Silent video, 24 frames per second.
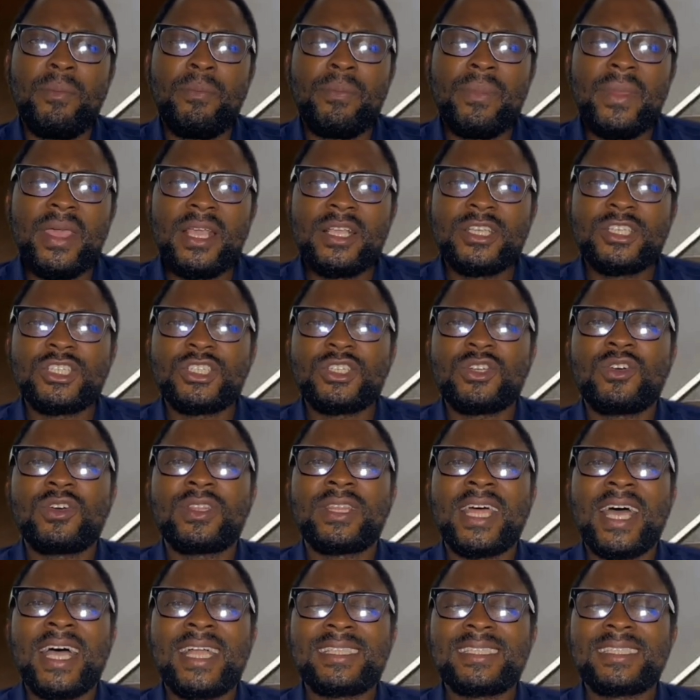Make
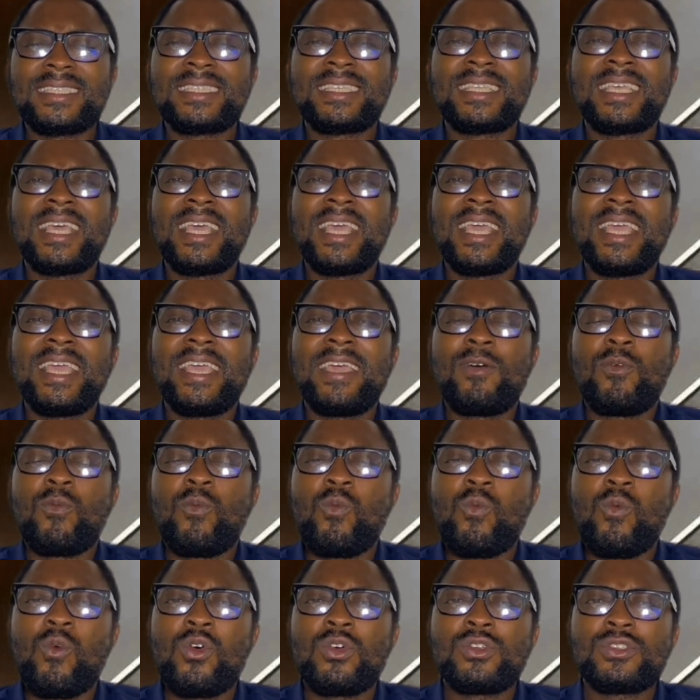sure that
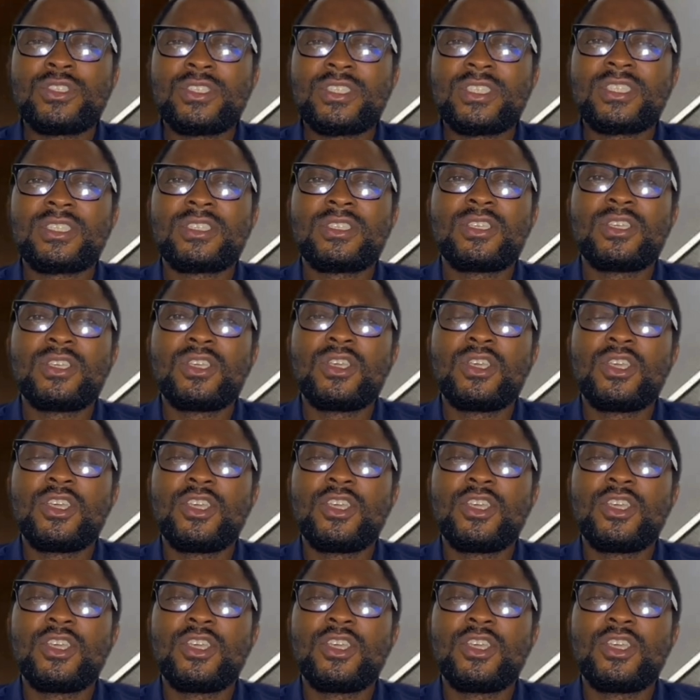once